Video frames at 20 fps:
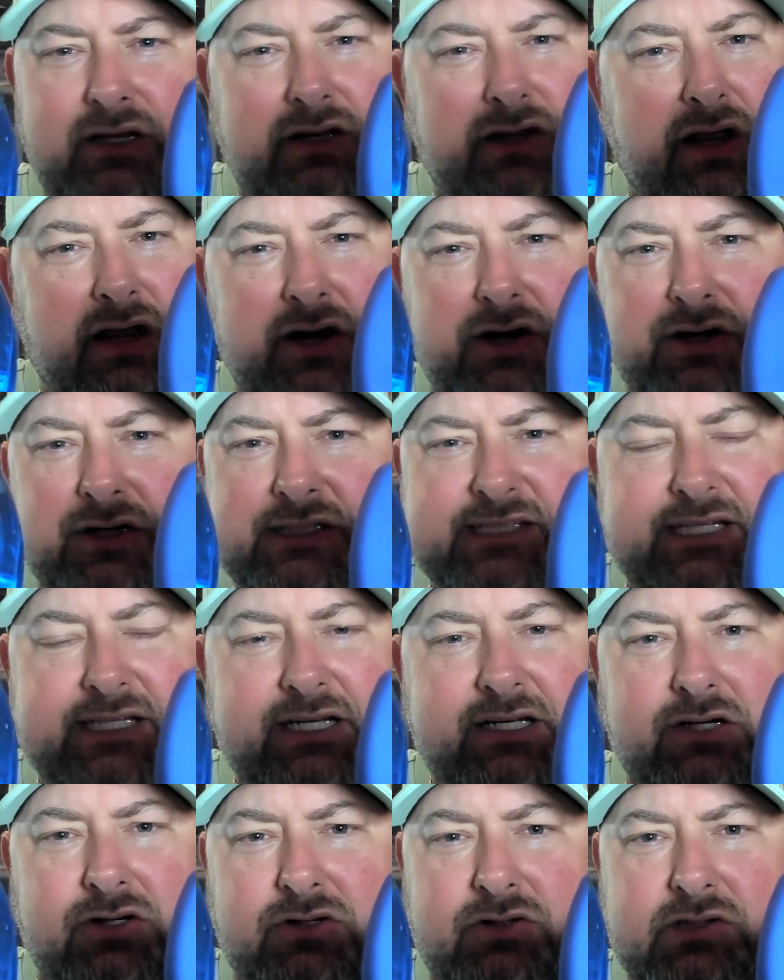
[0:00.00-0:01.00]
You hear the
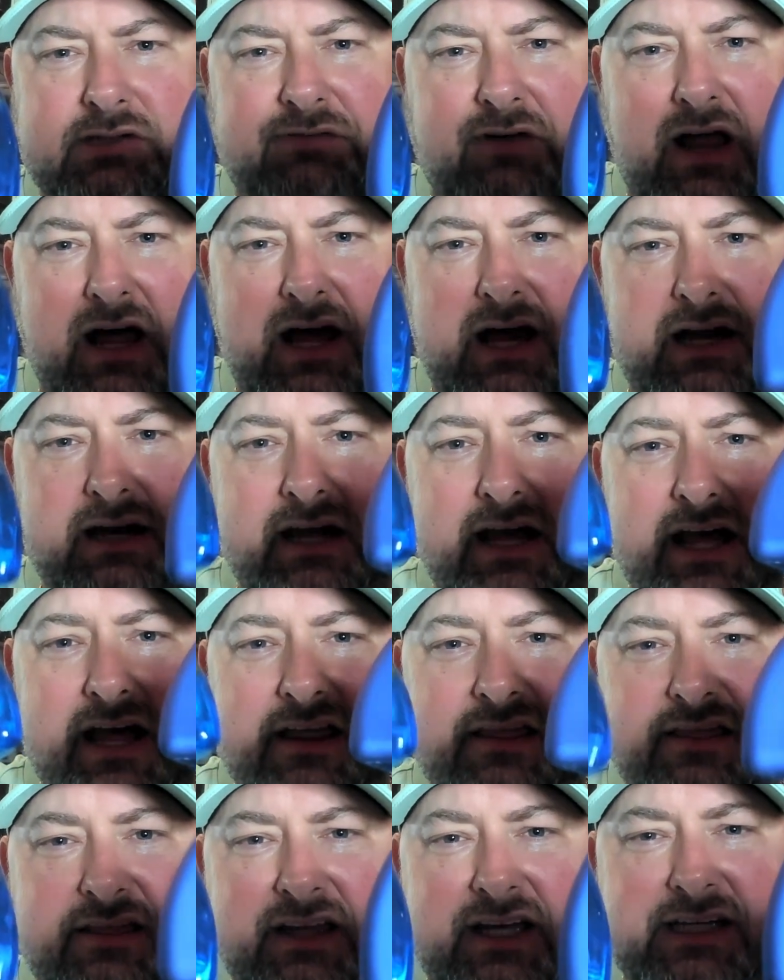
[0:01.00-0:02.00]
seagulls flying.
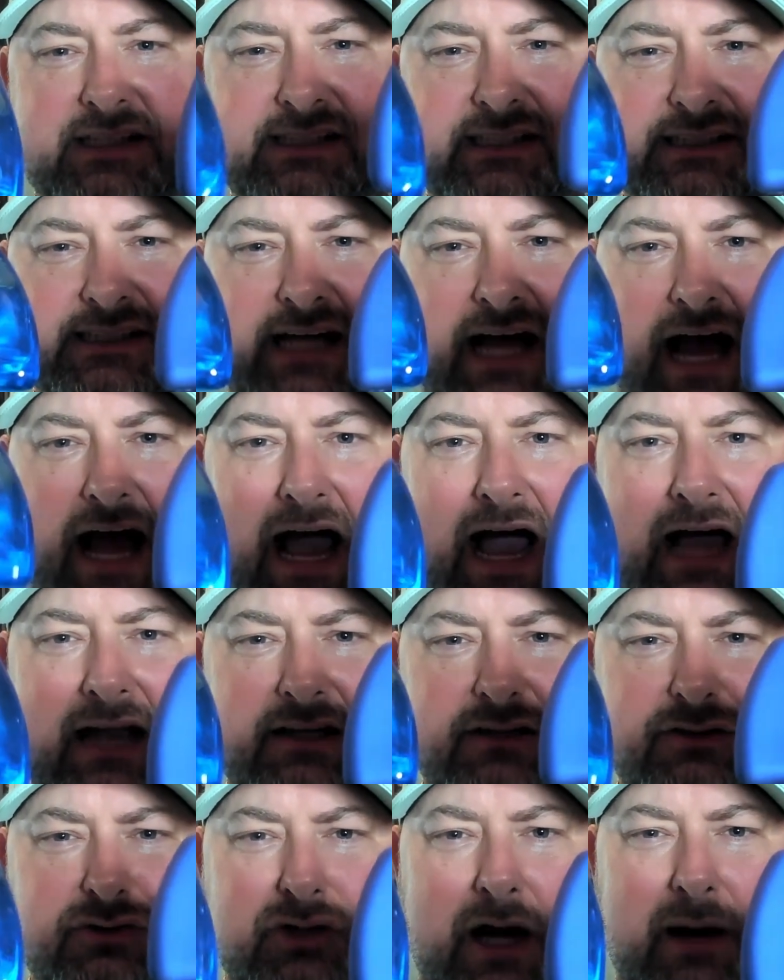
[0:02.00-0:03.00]
This is an
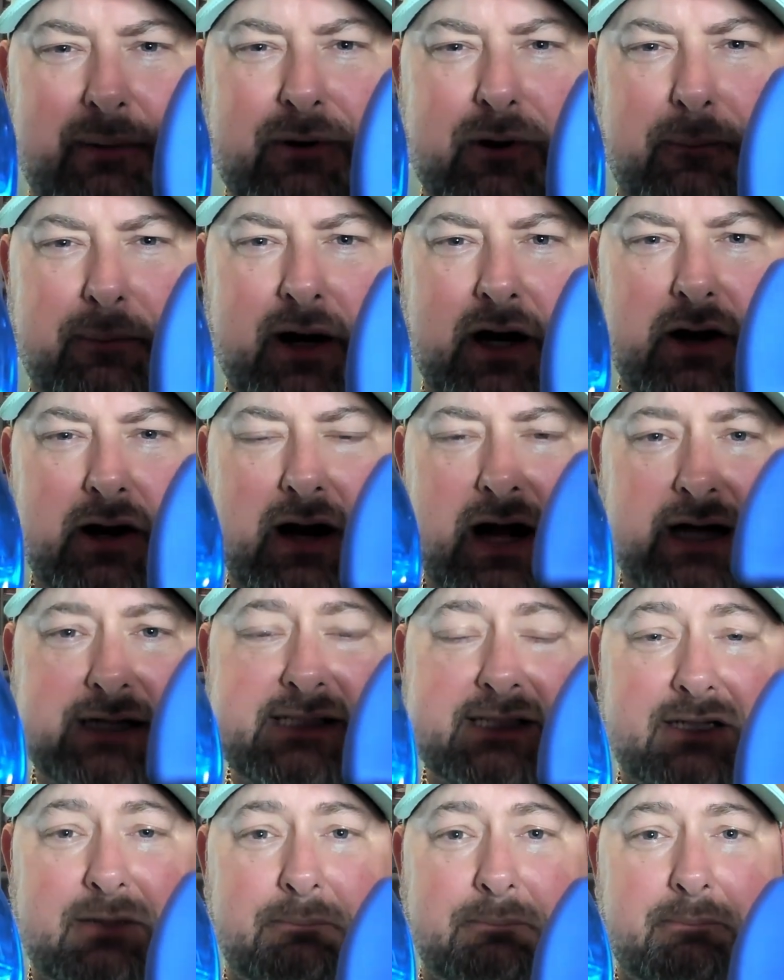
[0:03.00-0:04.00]
island tropical
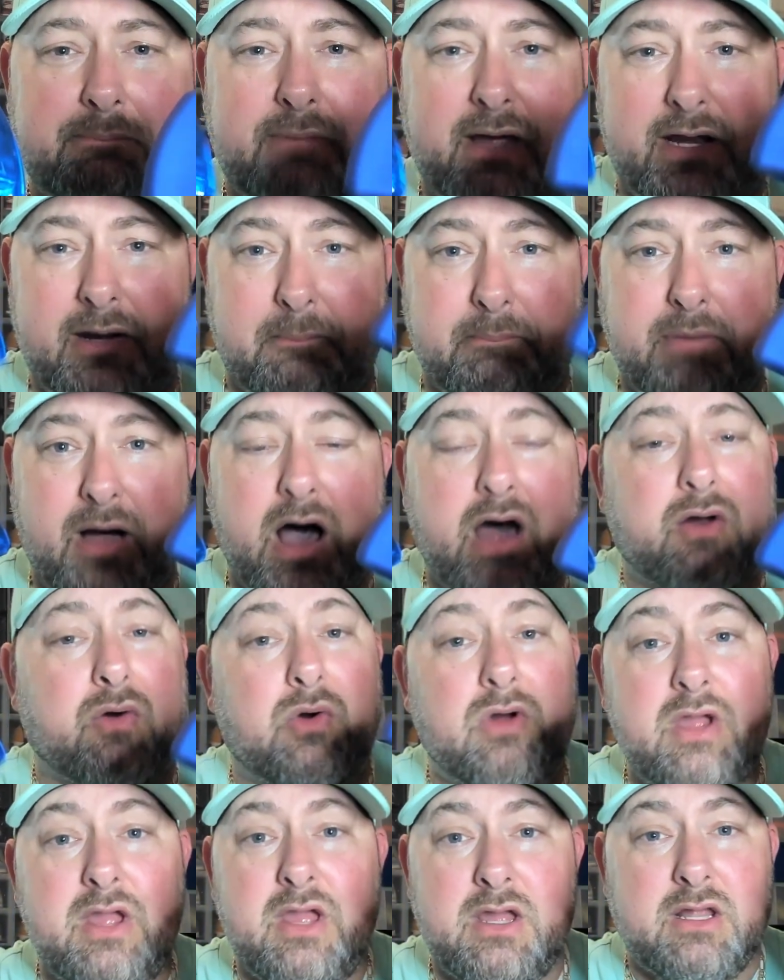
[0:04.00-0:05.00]
paradise in a bottle.